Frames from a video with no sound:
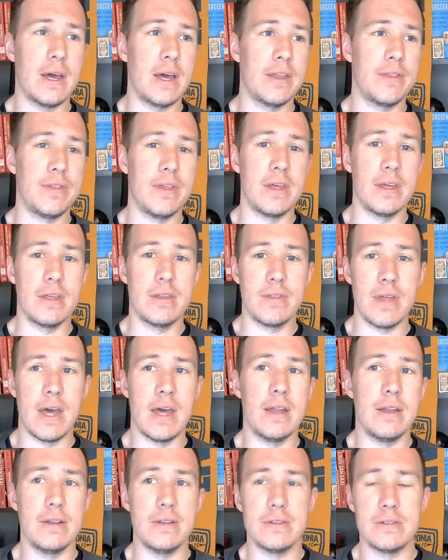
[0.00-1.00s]
I think
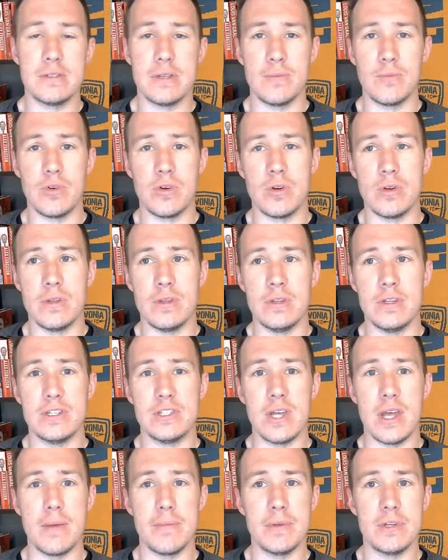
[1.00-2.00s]
that somewhere in the
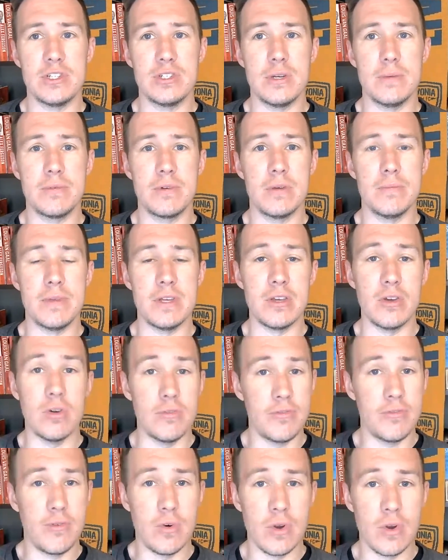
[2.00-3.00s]
championship could be
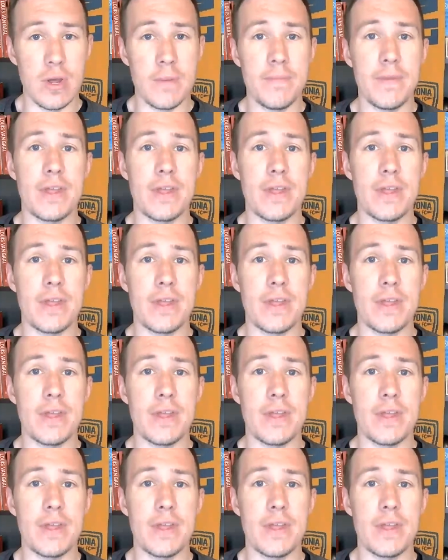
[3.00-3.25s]
good for him.